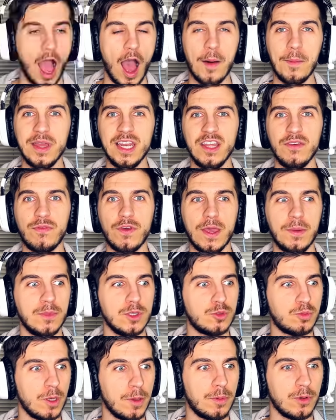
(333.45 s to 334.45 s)
How many
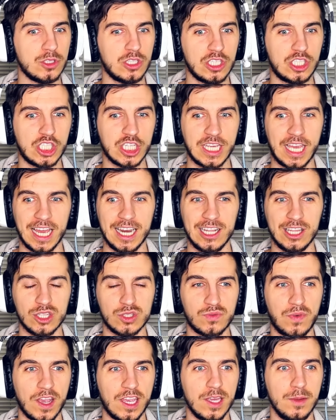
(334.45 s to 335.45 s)
famous people did she get in
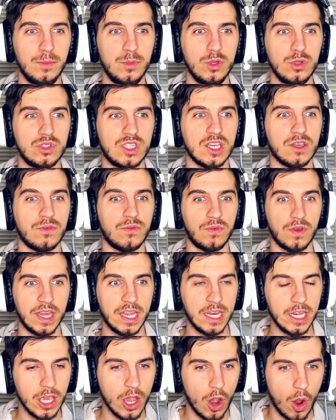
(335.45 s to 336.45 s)
this fucking music
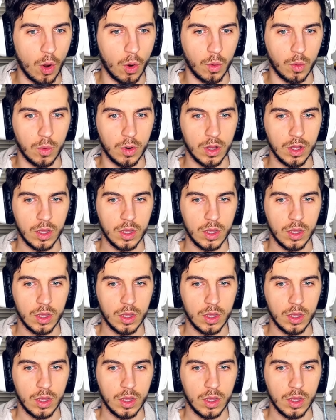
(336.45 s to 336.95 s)
video?